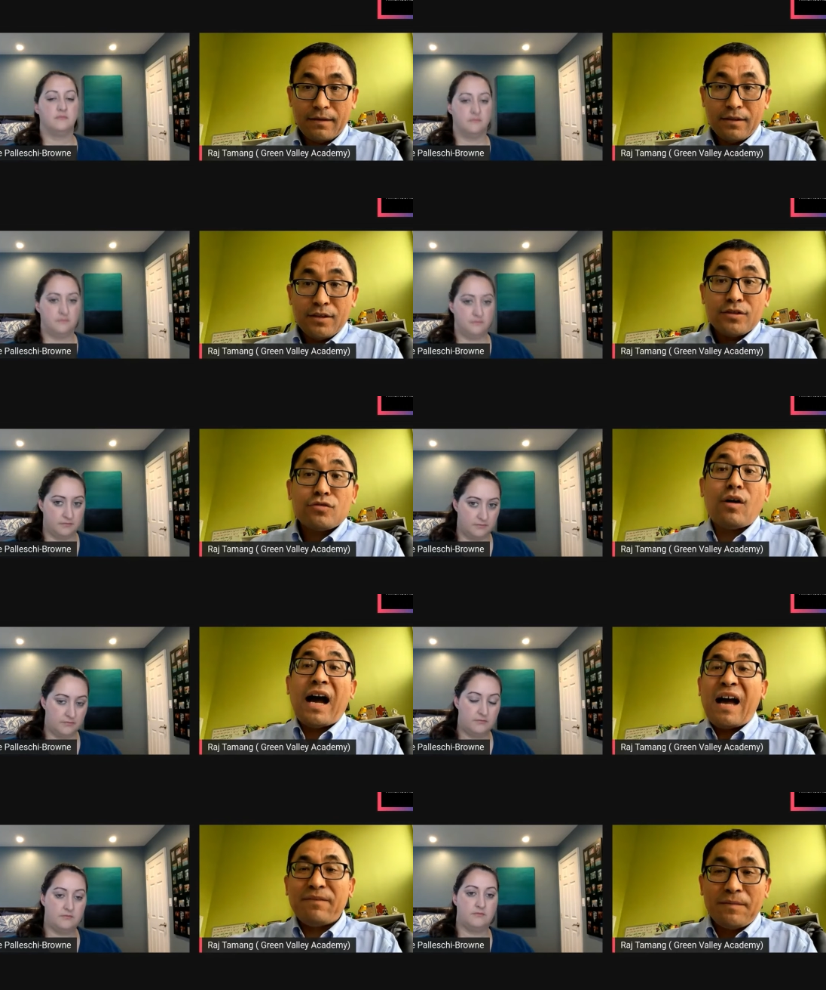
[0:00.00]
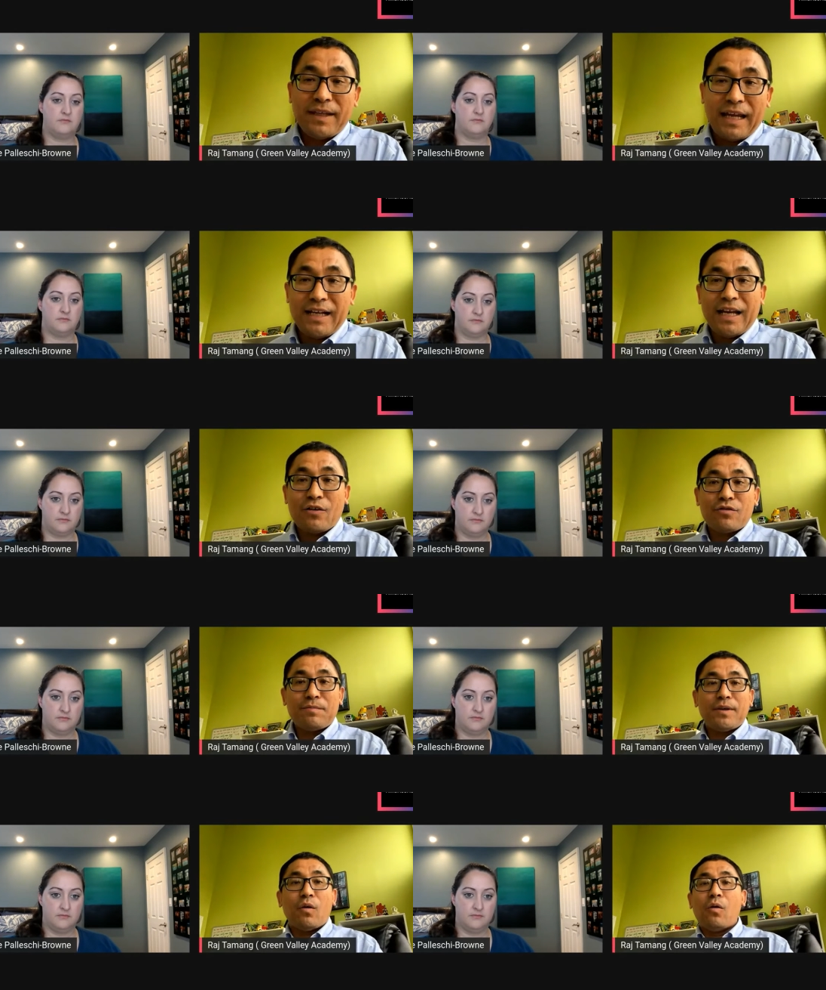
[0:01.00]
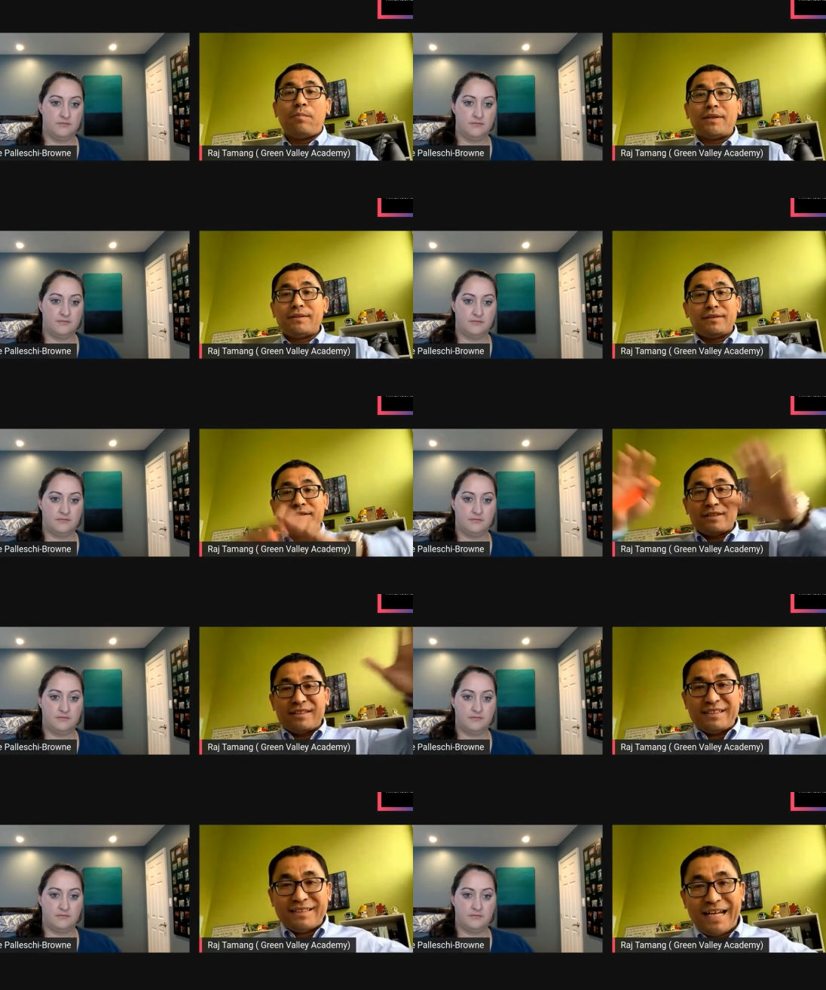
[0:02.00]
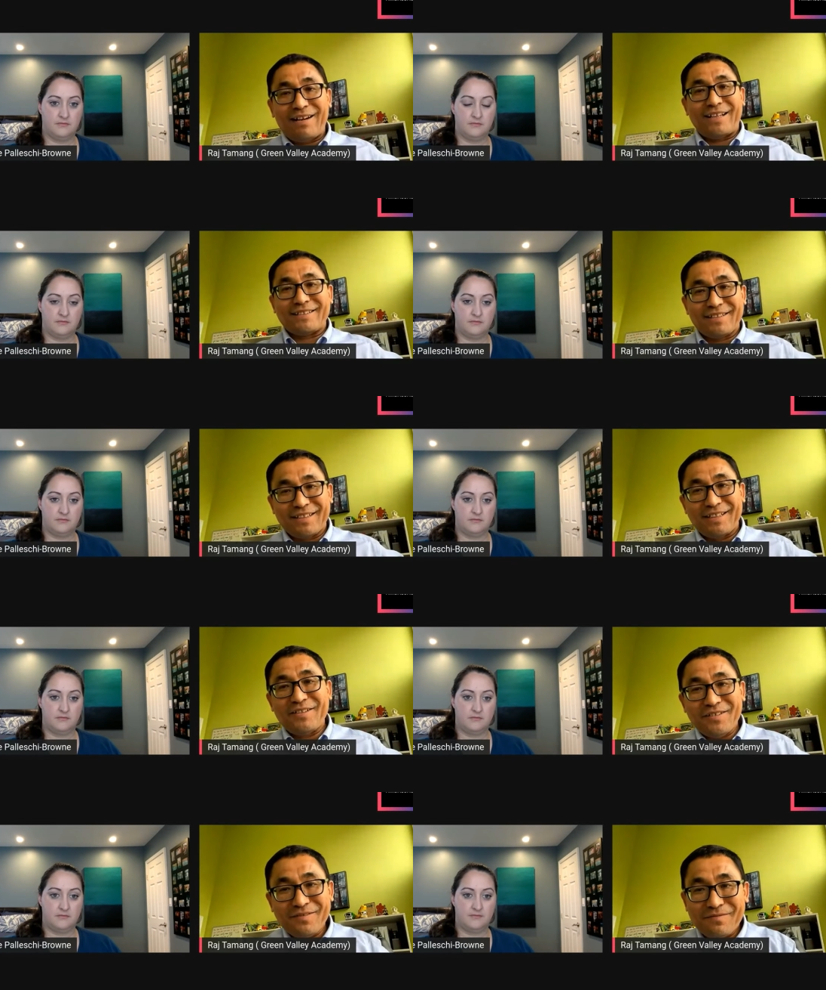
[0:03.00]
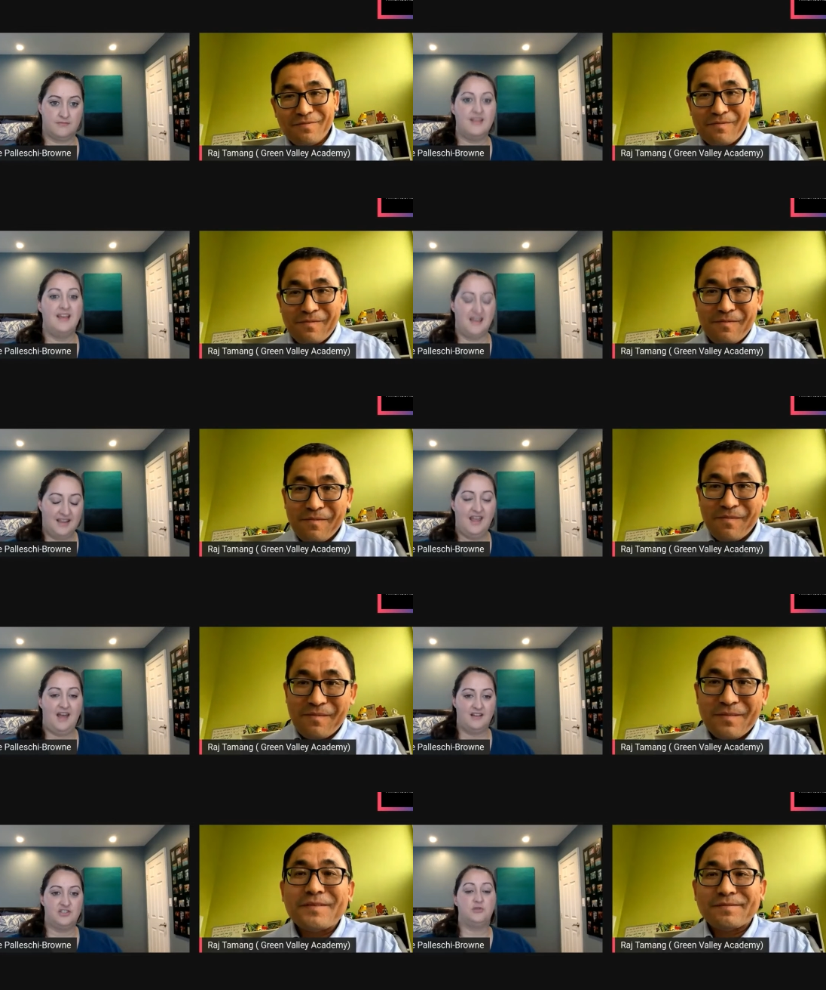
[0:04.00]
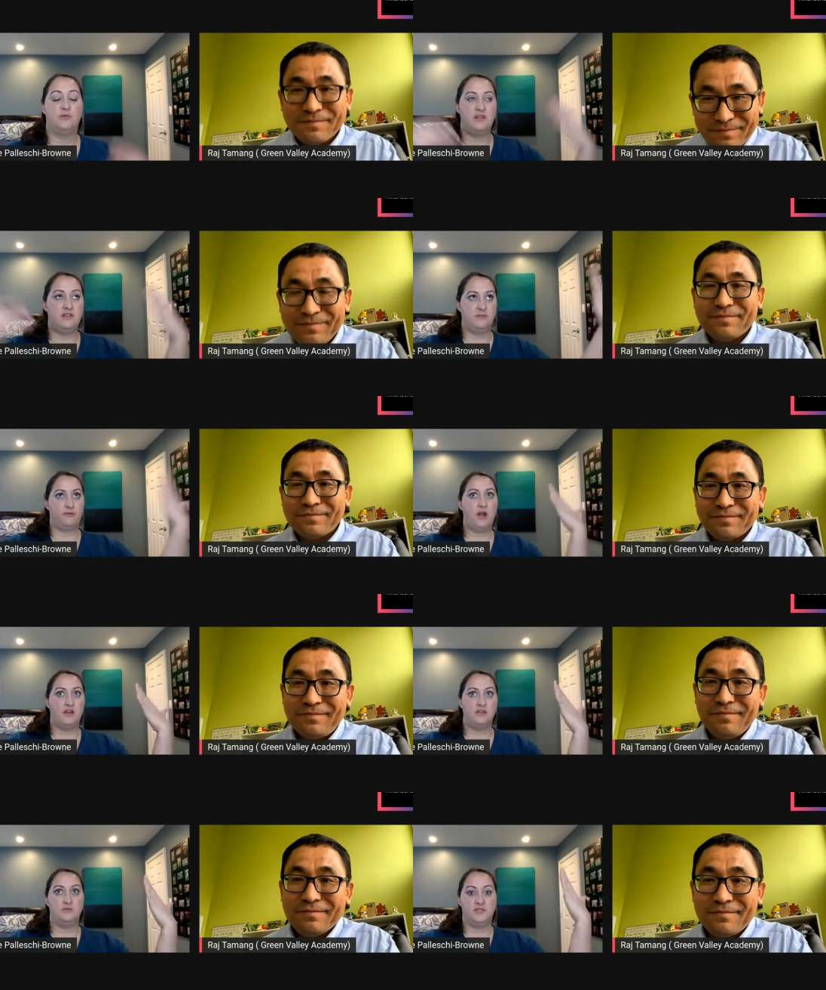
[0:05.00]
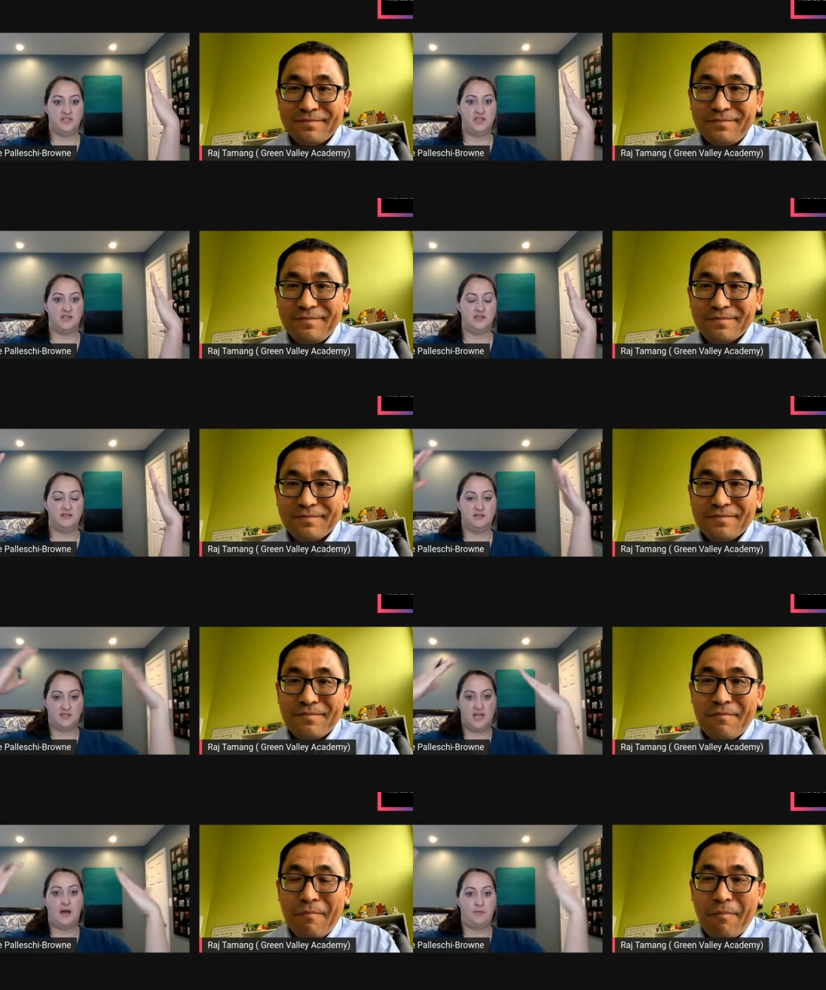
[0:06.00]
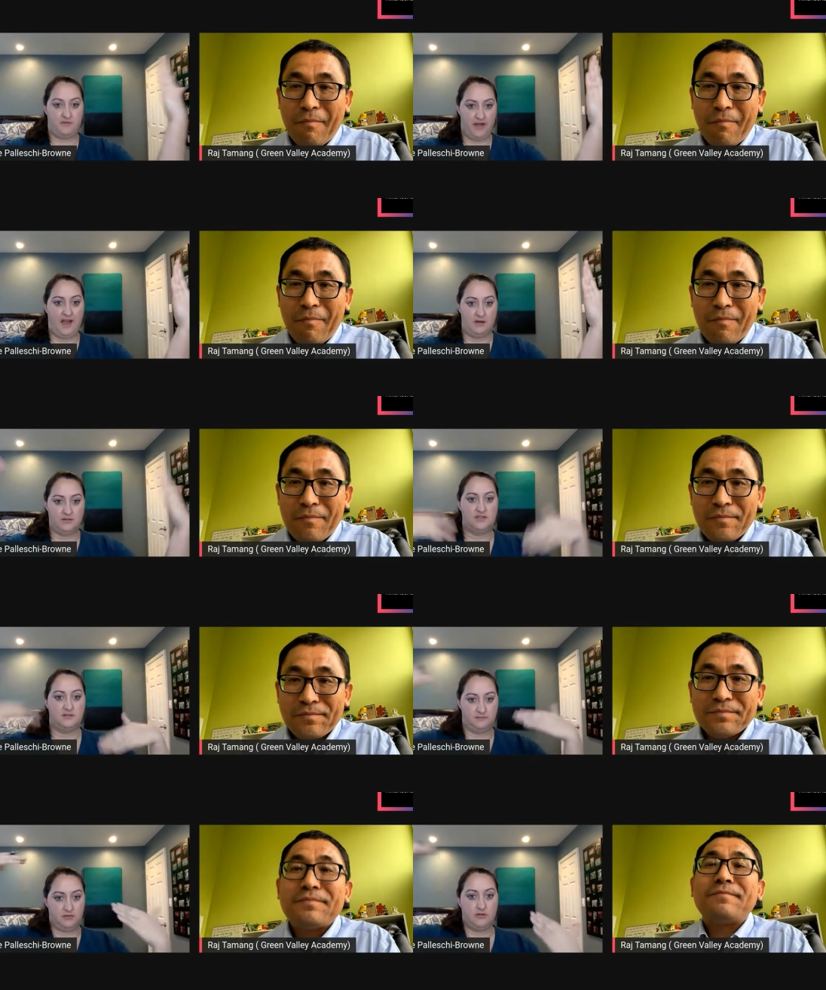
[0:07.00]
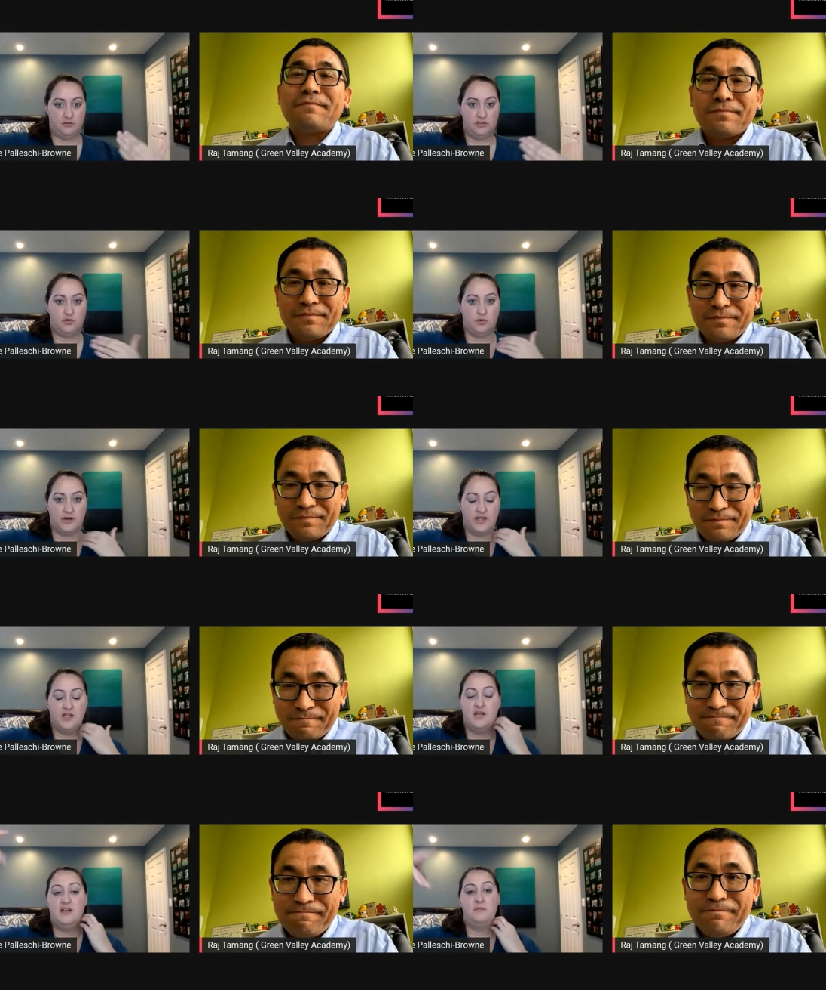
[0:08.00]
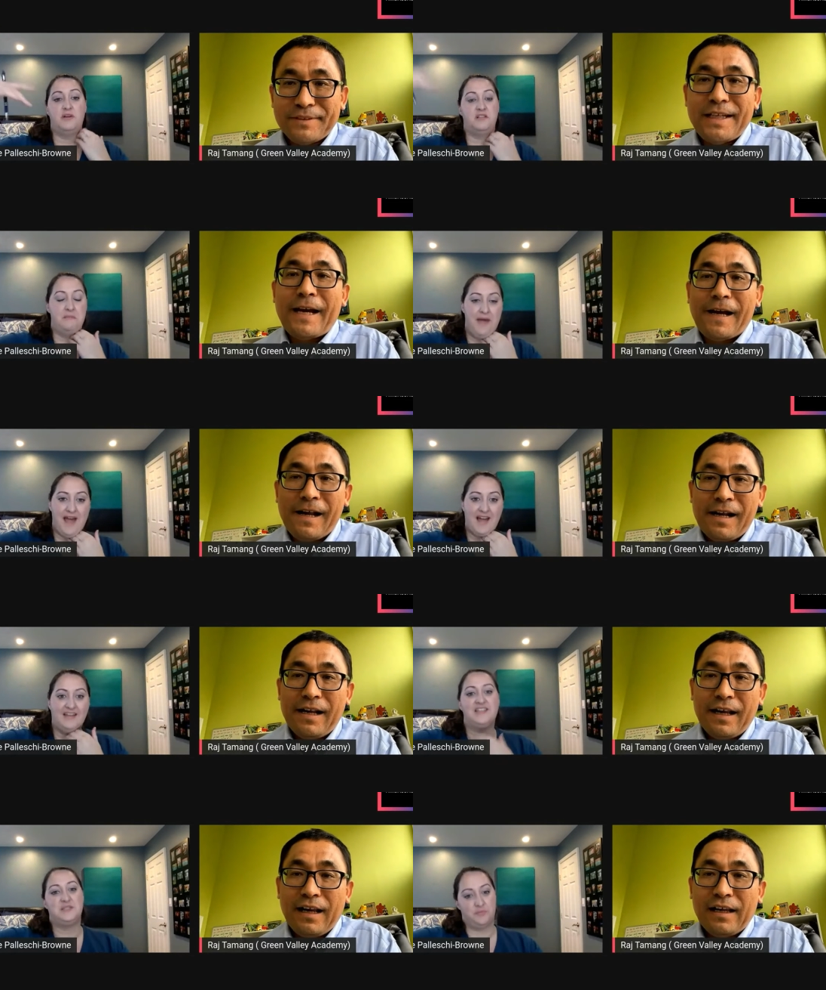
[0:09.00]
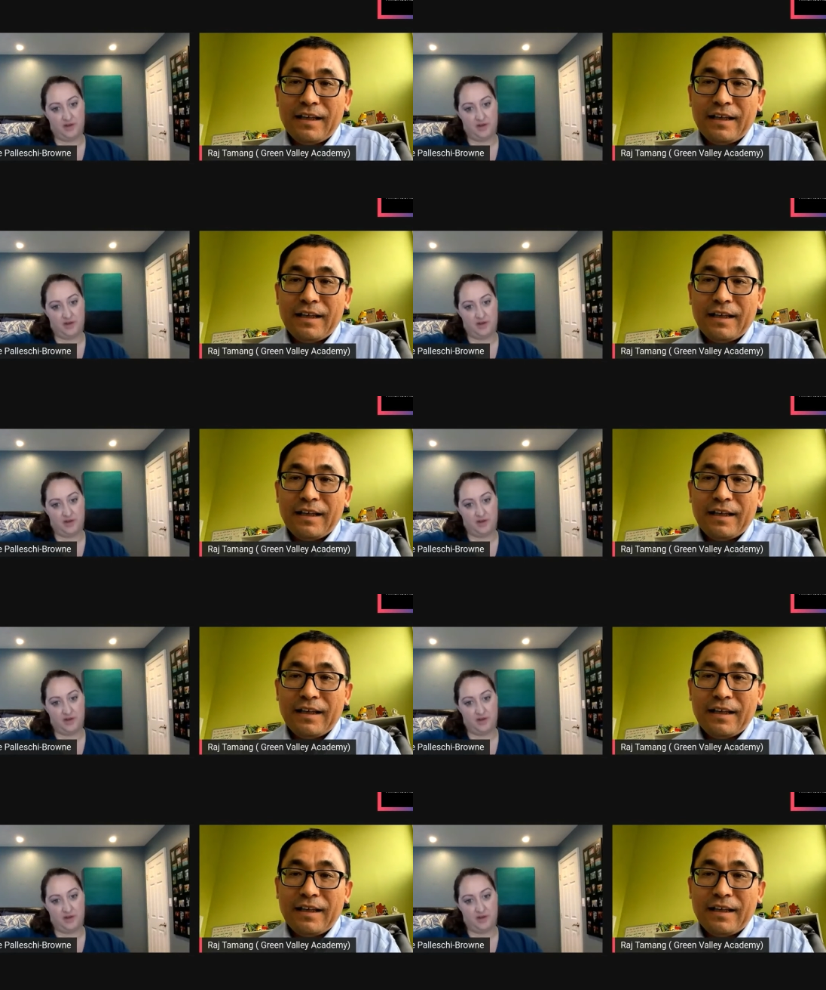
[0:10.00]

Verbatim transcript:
Speaker 1: Mm. So half of the area could be open terrace, you know?
Speaker 2: Yeah. So in the front, you see the top of a house, the third story. But in yeah. the back, it's a